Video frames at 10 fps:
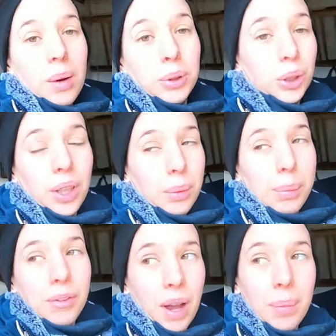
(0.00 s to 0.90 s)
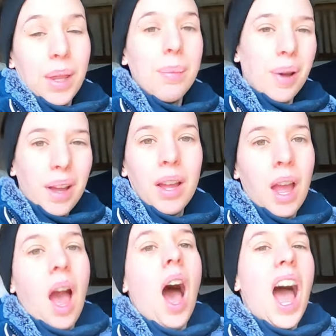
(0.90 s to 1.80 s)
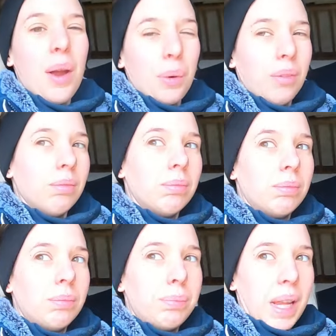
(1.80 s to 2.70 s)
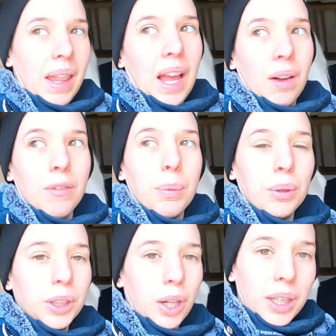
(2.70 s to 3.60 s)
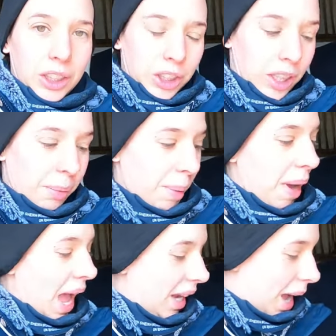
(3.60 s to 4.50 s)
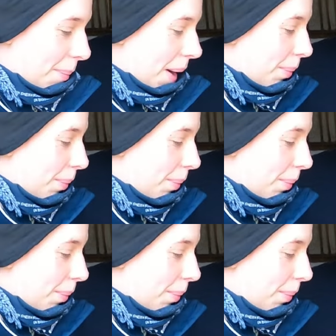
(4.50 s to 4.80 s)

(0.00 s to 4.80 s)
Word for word: I'm sure they would be fine with it, but I wouldn't be that comfortable, so it's just going to be my head cam, my